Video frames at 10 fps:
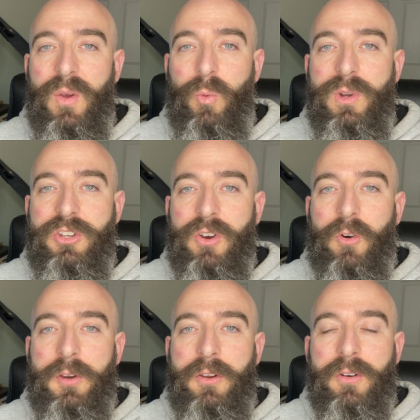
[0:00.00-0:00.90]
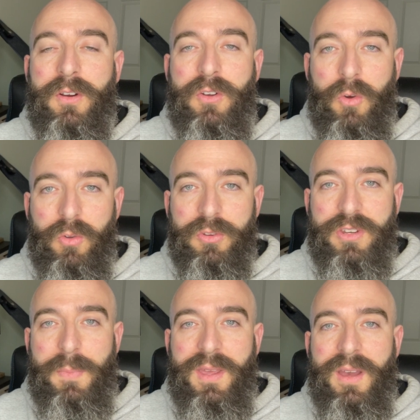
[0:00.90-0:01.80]
which are your goals
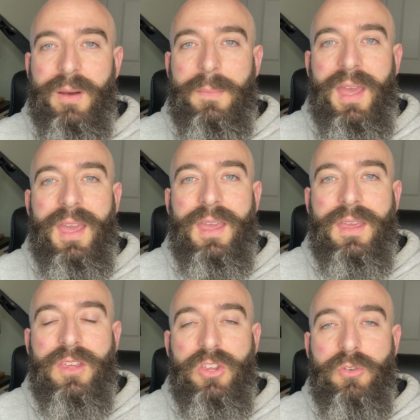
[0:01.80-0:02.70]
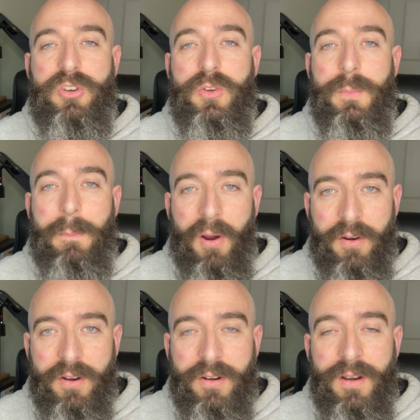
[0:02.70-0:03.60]
to become a YouTube
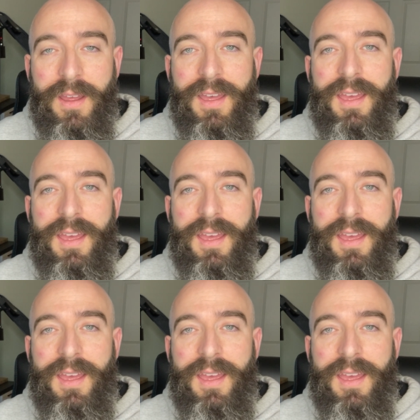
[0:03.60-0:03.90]
partner.